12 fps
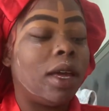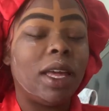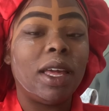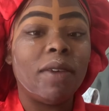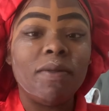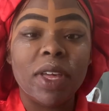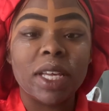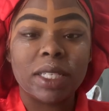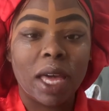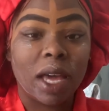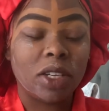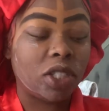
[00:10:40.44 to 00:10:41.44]
envious
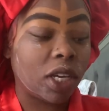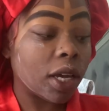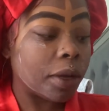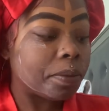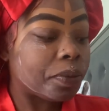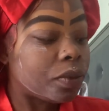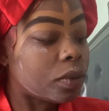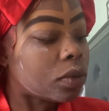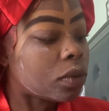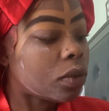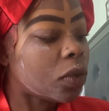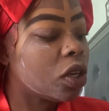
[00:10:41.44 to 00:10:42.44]
ass shit.
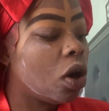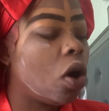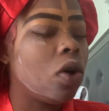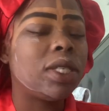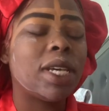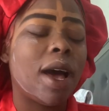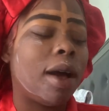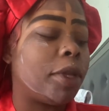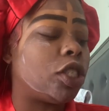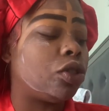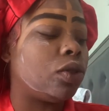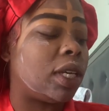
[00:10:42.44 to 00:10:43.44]
Whole time,
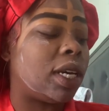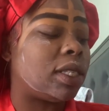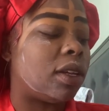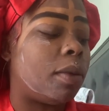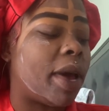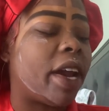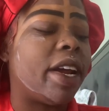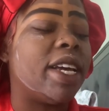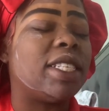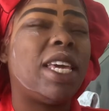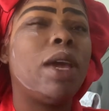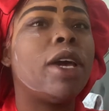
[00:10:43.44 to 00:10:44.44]
the truth is, the matter
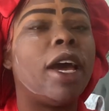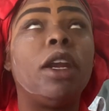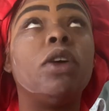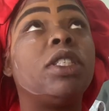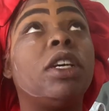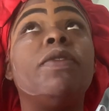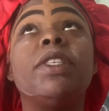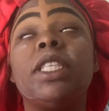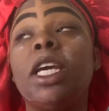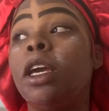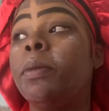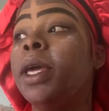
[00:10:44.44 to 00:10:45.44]
is, he had low
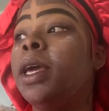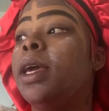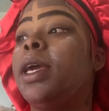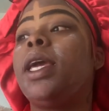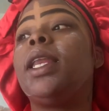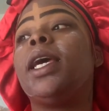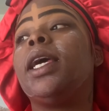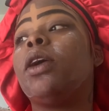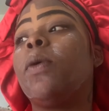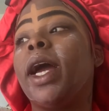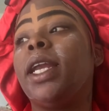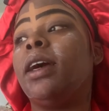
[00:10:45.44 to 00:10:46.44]
self-esteem. He didn't
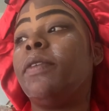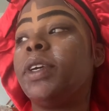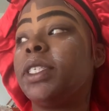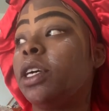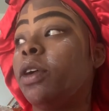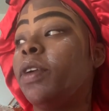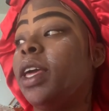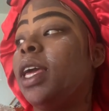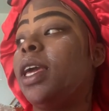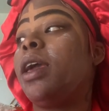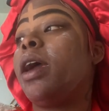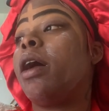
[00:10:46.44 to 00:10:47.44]
quite love himself.
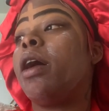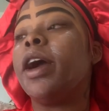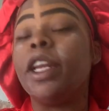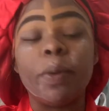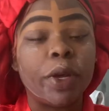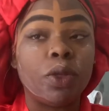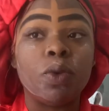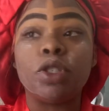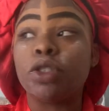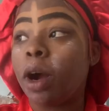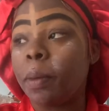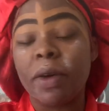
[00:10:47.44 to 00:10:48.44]
He had already went through
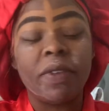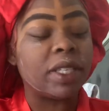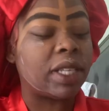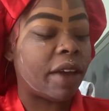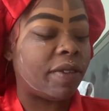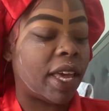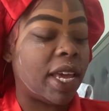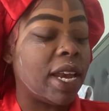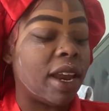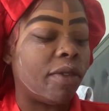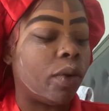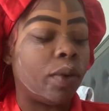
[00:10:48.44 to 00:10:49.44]
trauma of his life that he
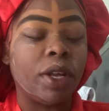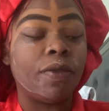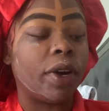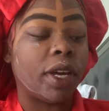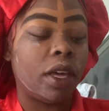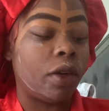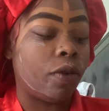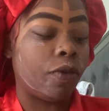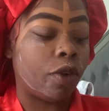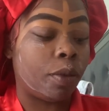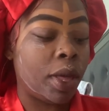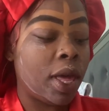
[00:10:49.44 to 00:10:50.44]
never really fucking healed
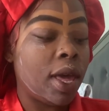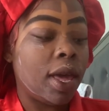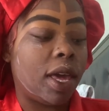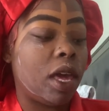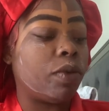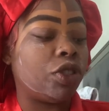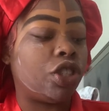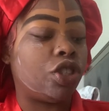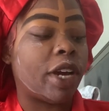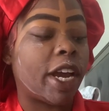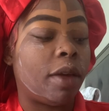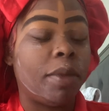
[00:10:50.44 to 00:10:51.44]
from. And he was just
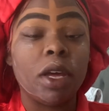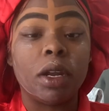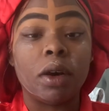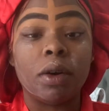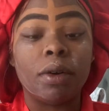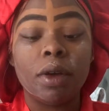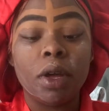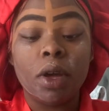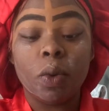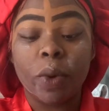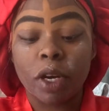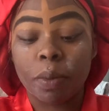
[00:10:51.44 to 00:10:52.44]
dragging me along
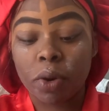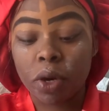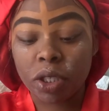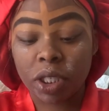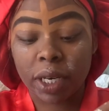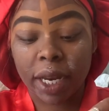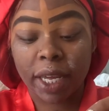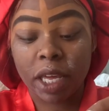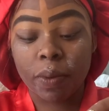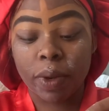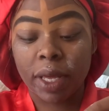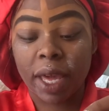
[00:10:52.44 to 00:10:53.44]
with the bullshit like he
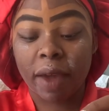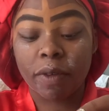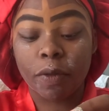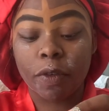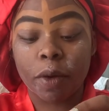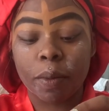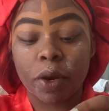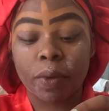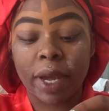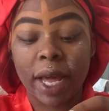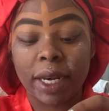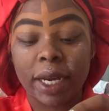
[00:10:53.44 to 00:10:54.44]
really gave a fuck. But in
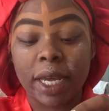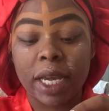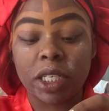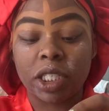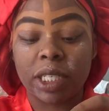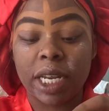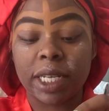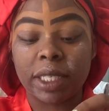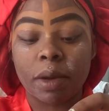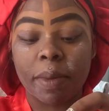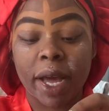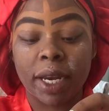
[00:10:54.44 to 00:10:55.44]
reality, he just needed
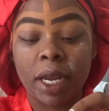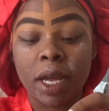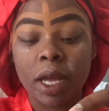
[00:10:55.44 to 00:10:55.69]
somebody